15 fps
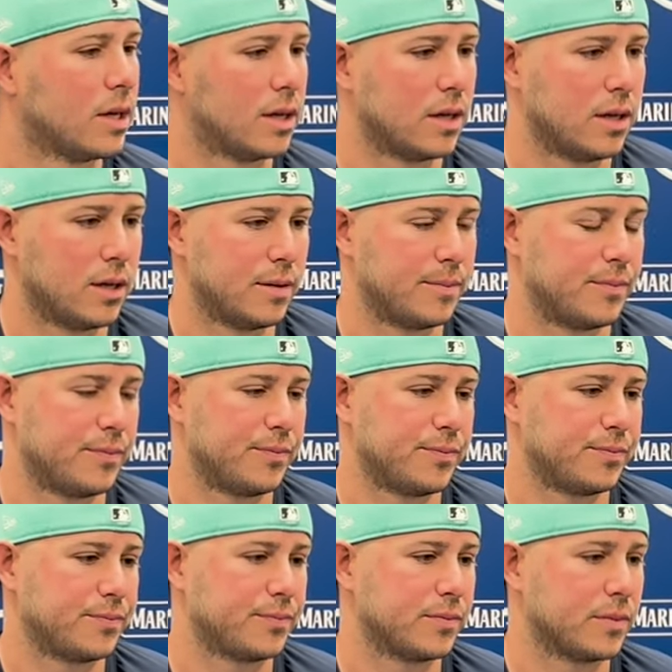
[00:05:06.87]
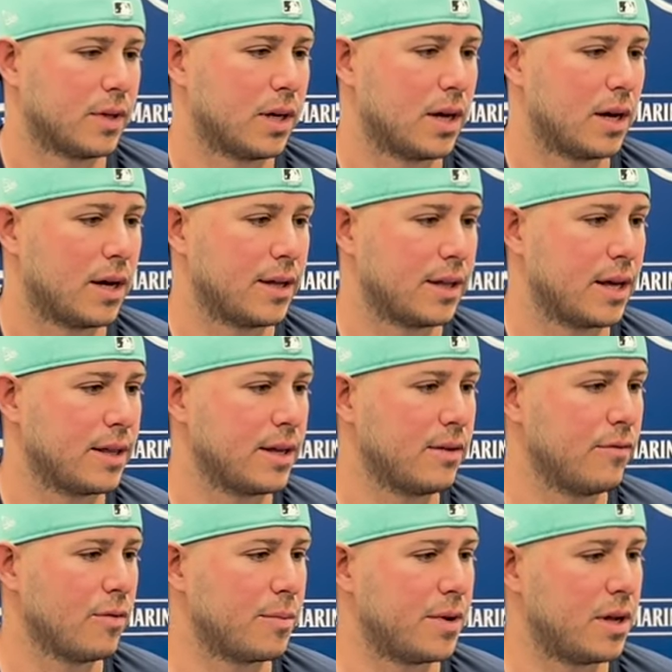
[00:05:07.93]
I
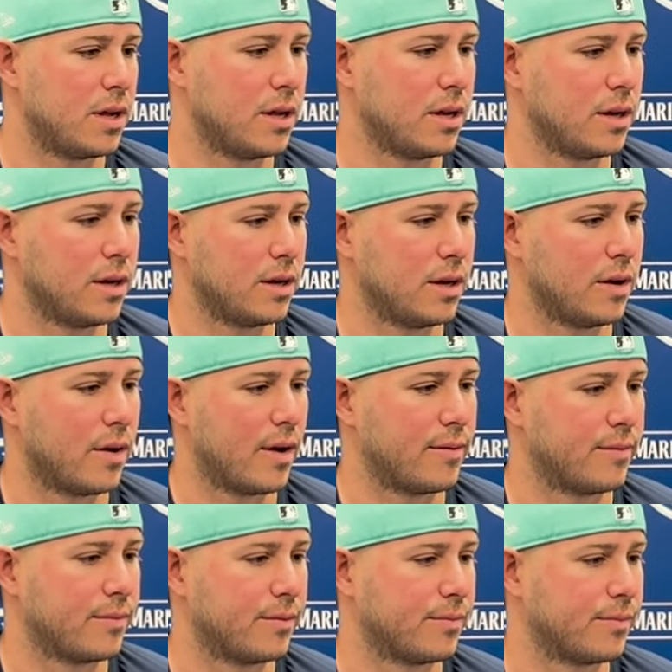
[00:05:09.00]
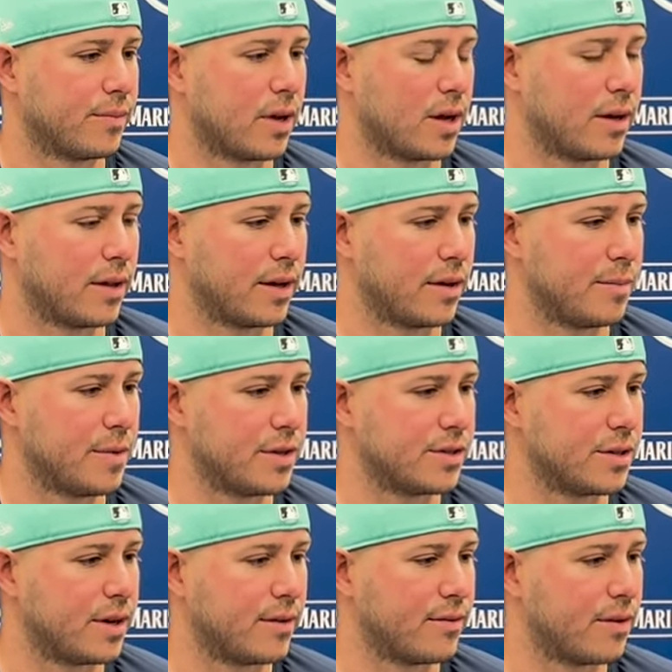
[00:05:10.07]
think for me, you know, I've kind of, like you
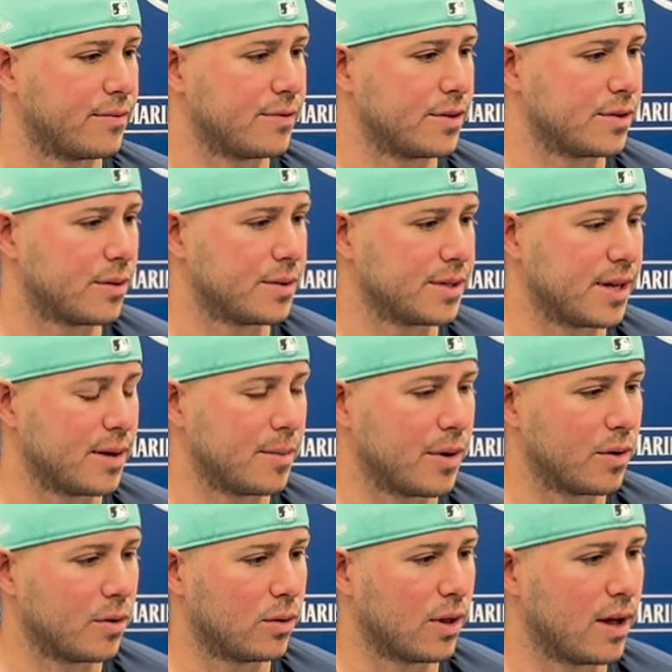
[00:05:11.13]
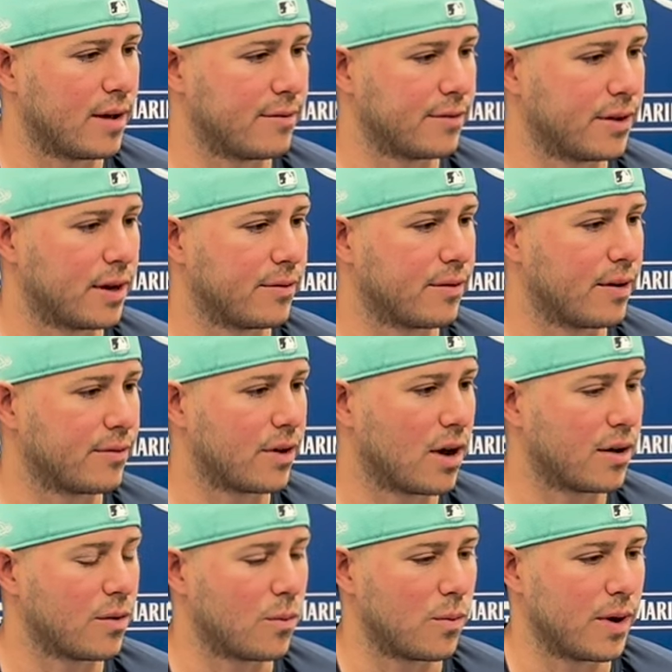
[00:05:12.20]
mentioned, I've just always hit my whole life, and I've
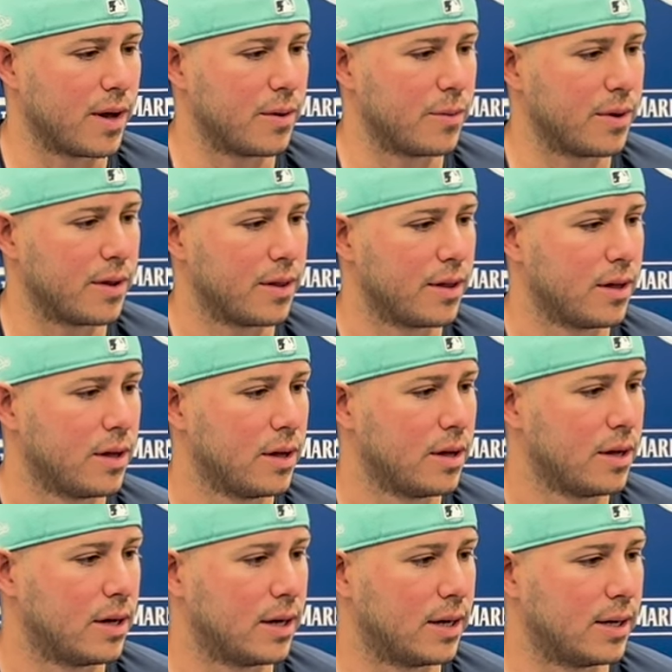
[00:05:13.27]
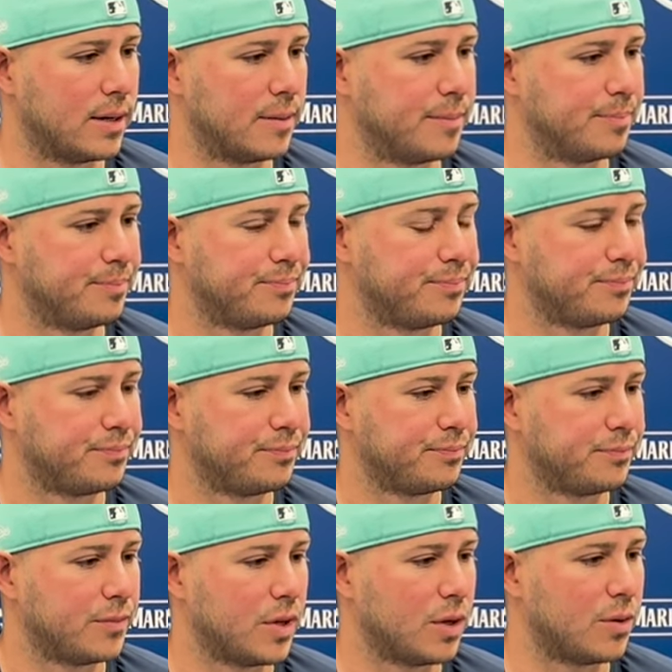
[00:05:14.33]
gotten away with,
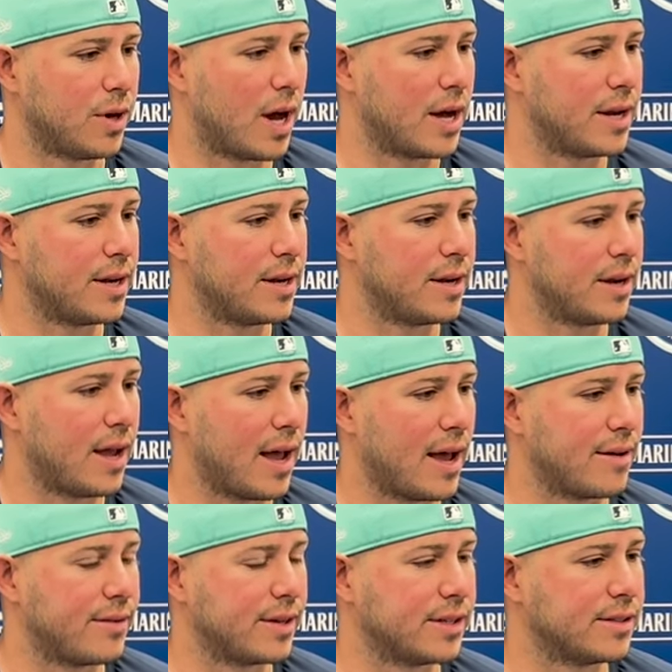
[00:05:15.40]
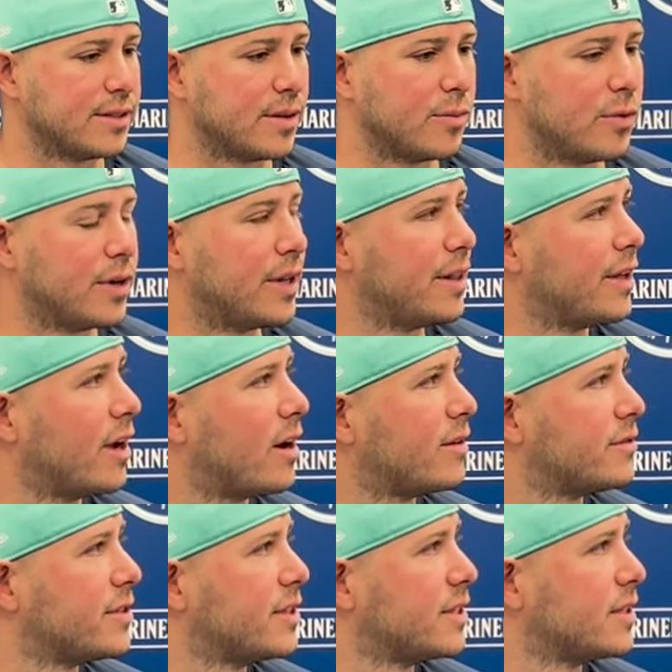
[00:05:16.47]
you know, not having someone in the
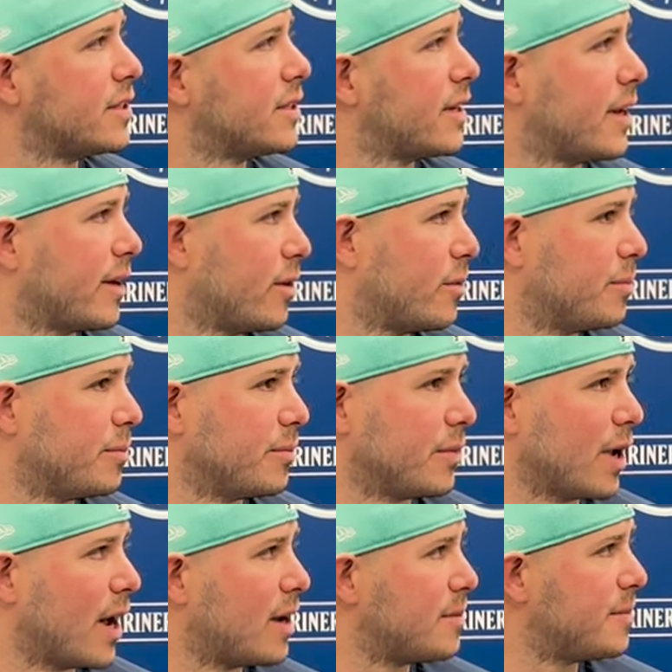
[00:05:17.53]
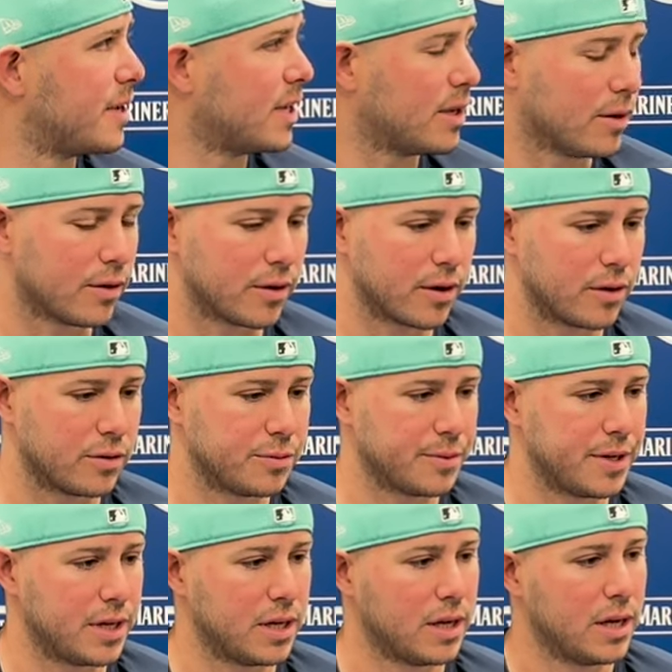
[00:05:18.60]
off season to help guide me, coach
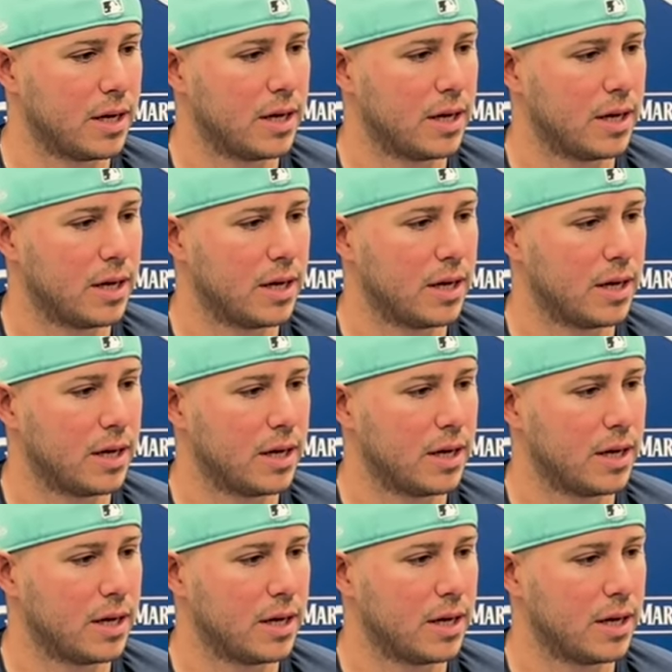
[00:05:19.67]
me.